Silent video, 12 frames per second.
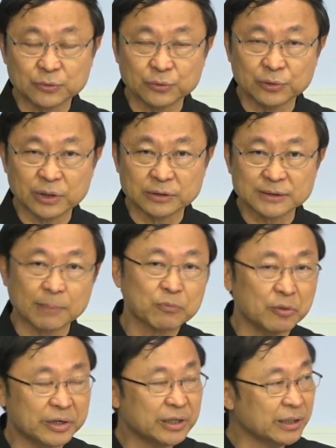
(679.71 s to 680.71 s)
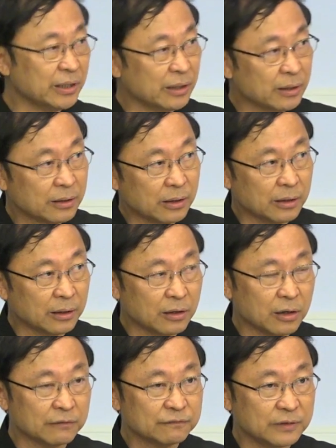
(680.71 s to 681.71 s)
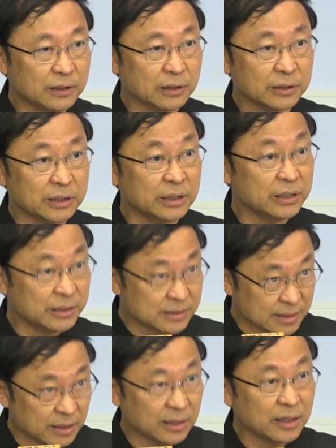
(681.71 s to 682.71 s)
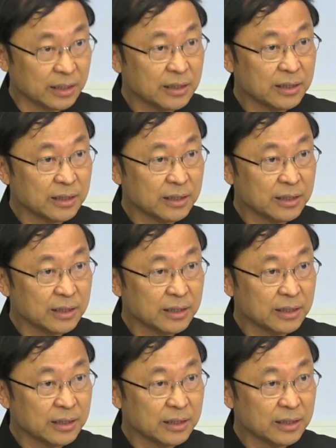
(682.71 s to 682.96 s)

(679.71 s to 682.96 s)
to the subcommittee of the EEC,